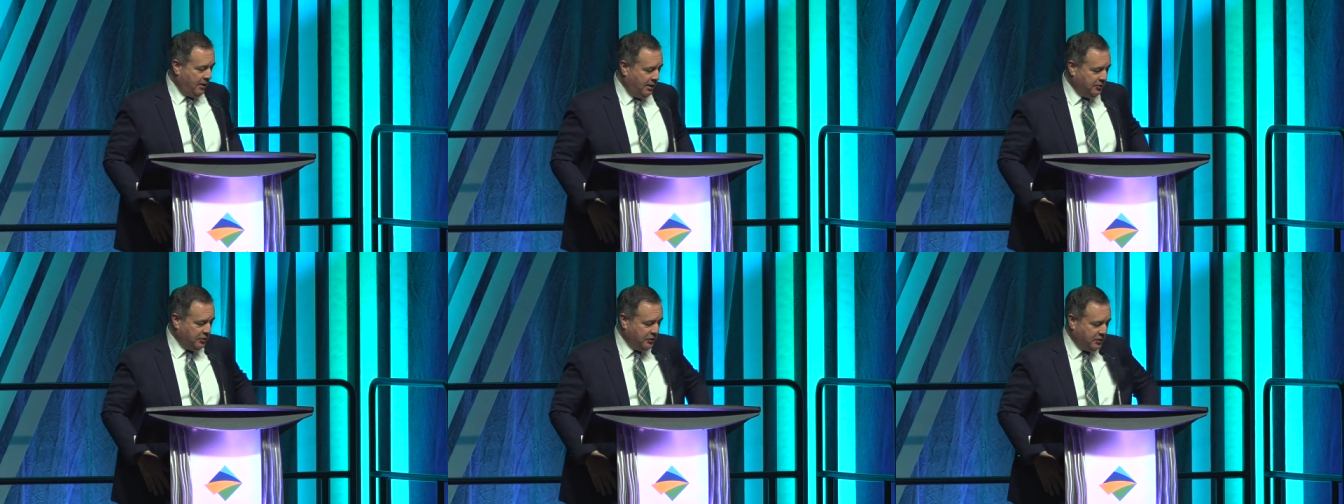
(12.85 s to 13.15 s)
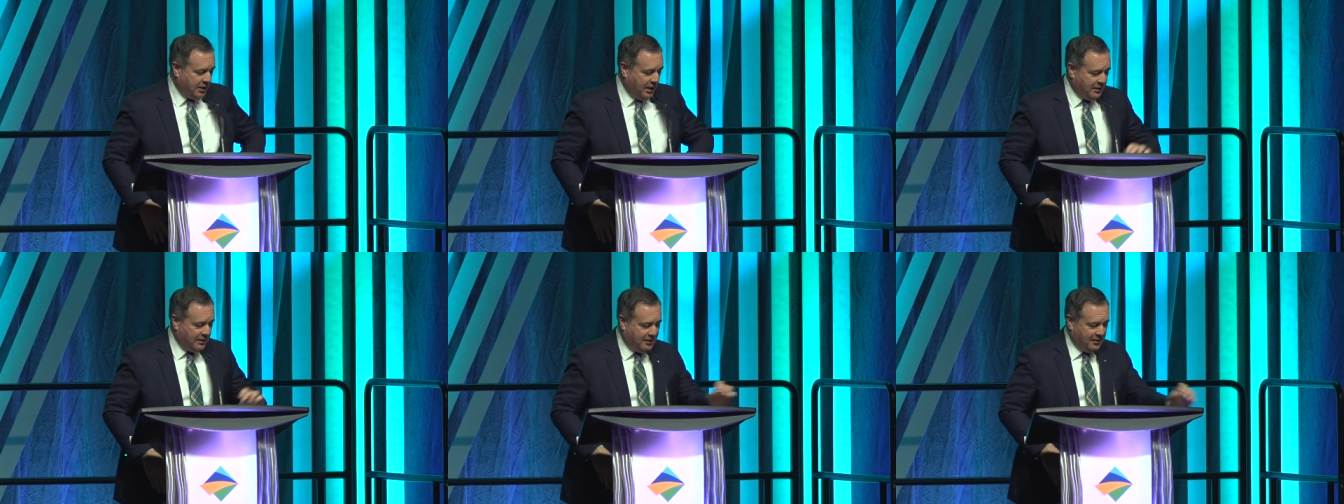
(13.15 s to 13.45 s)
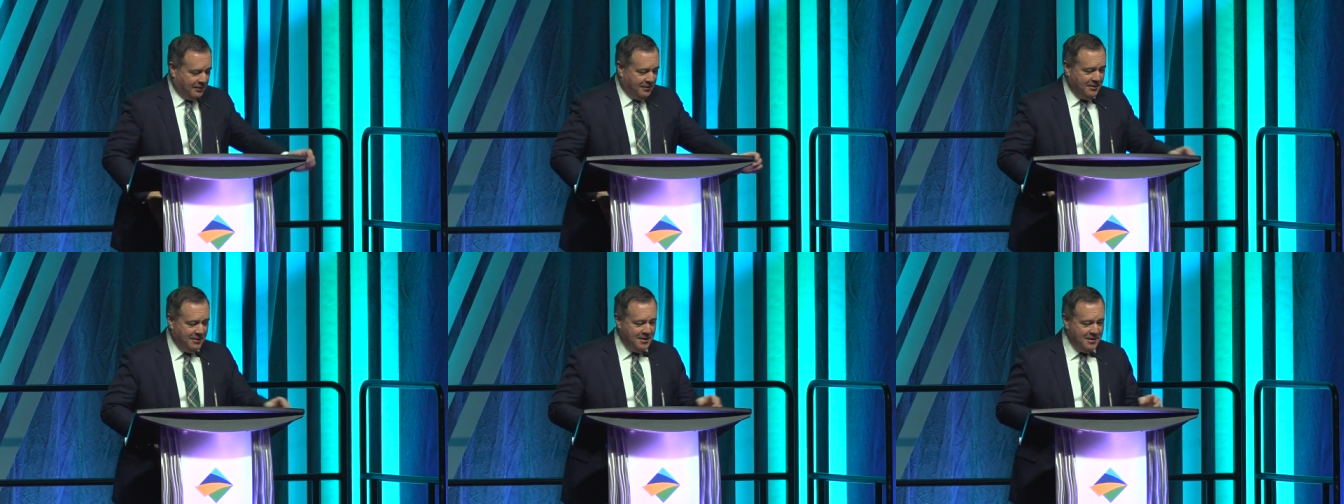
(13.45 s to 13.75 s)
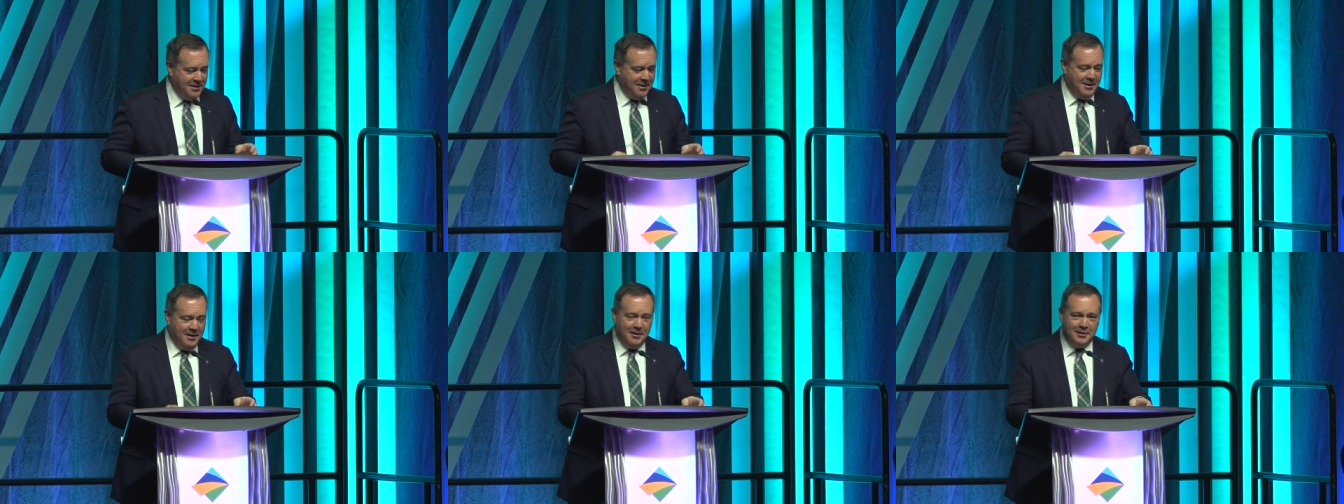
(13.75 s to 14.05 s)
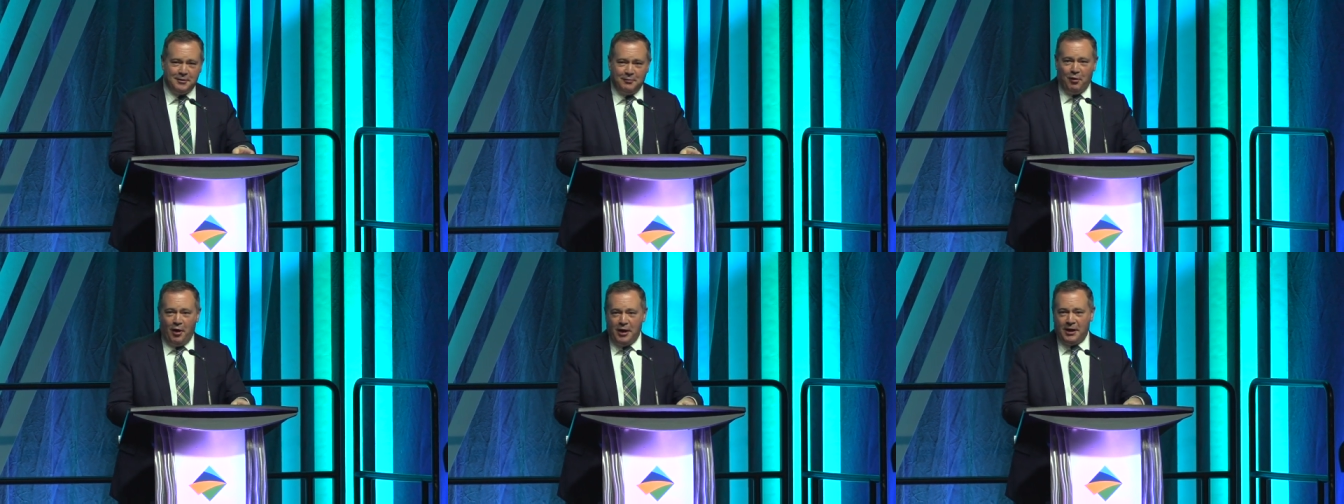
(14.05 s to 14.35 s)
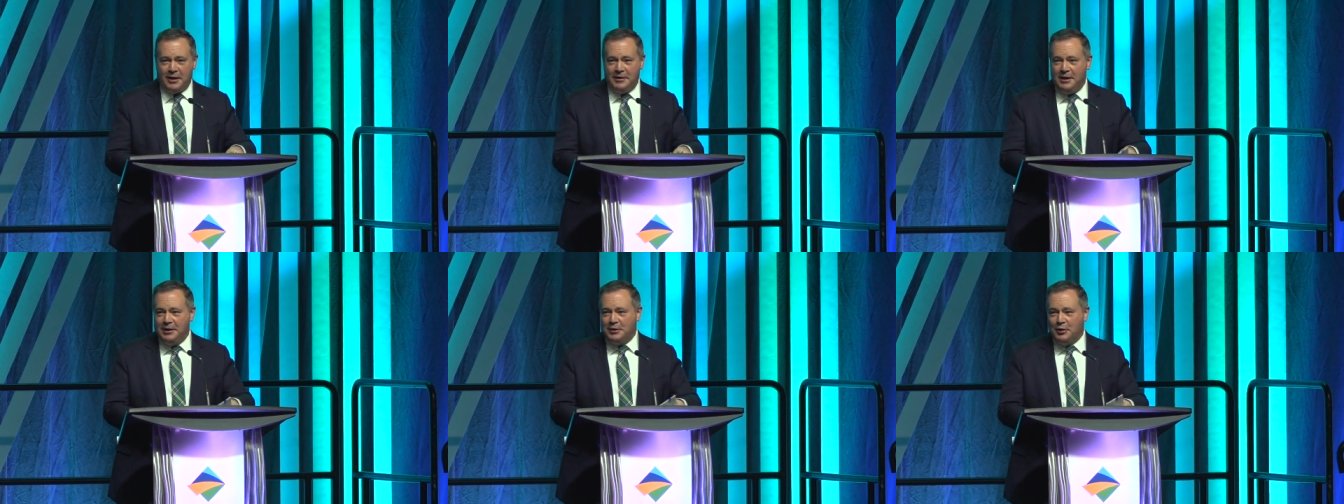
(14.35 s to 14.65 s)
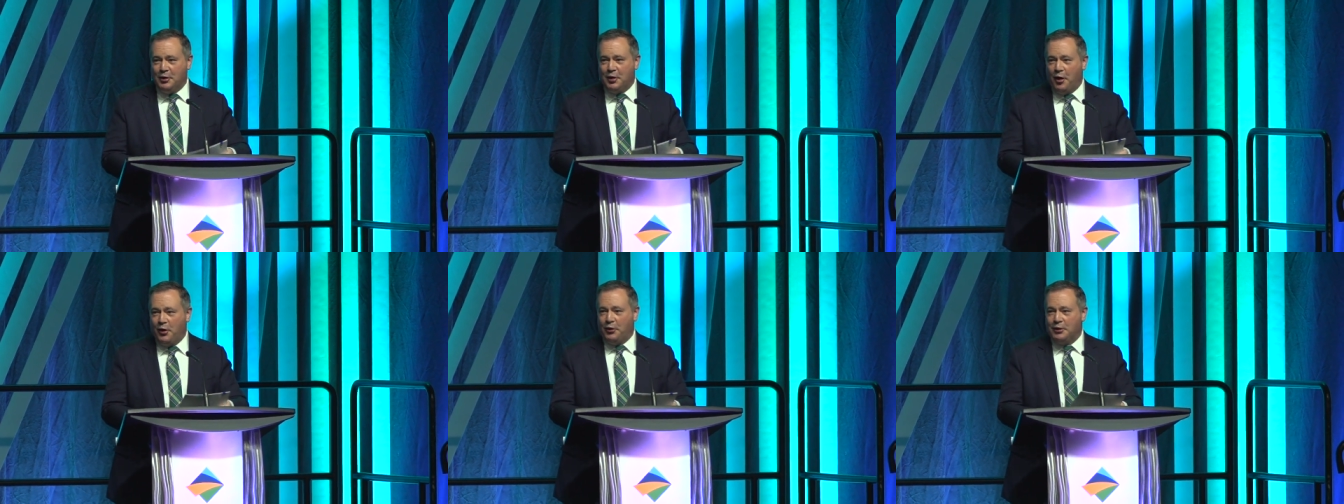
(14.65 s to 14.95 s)
I just get to, to walk in. They
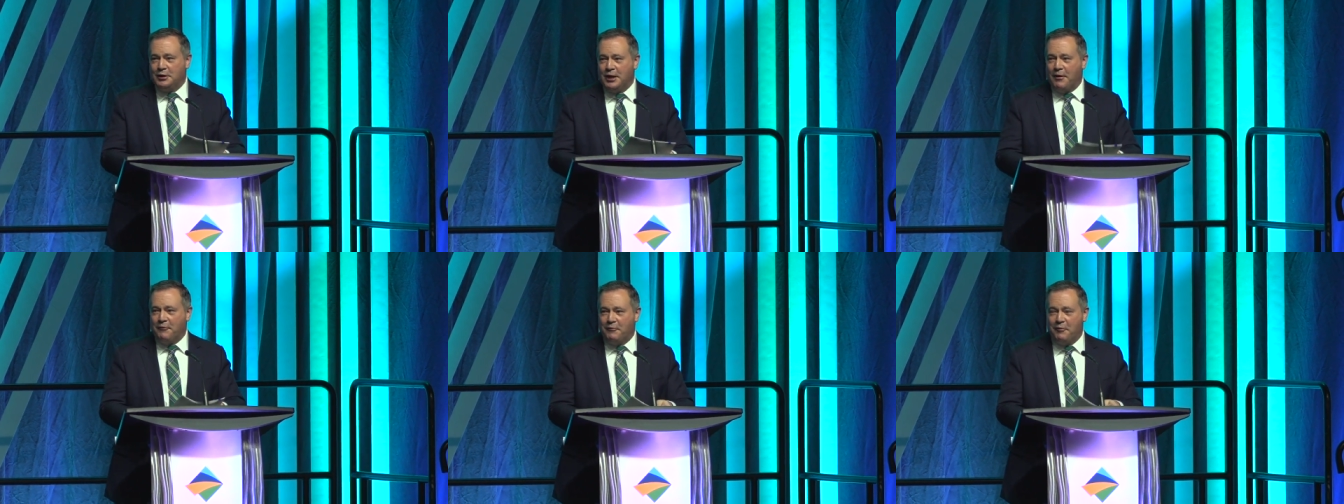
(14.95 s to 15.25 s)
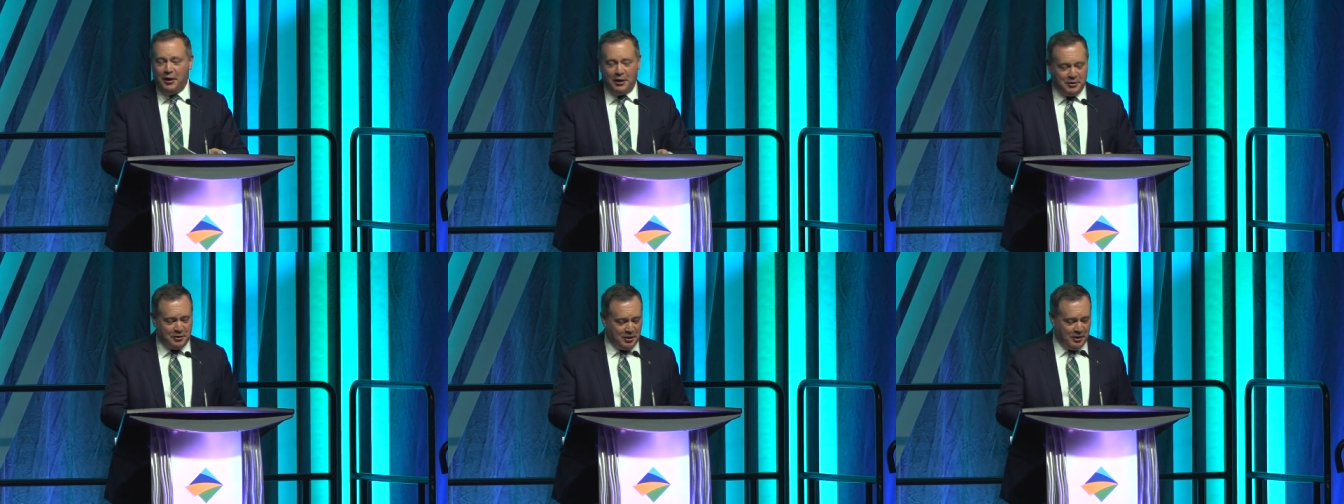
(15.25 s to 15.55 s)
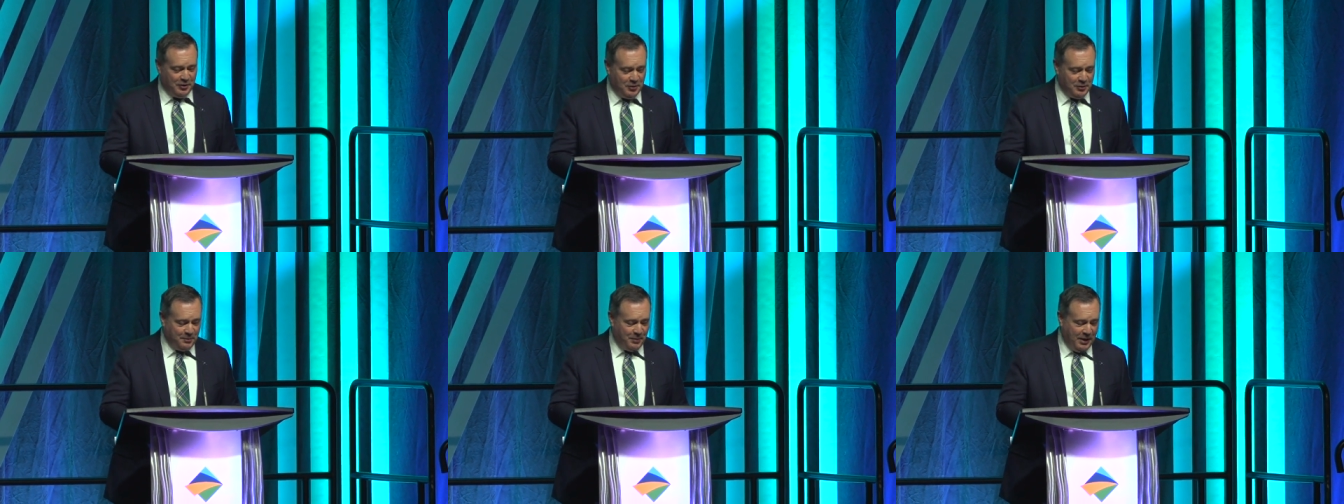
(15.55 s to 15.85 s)
took all the tough questions.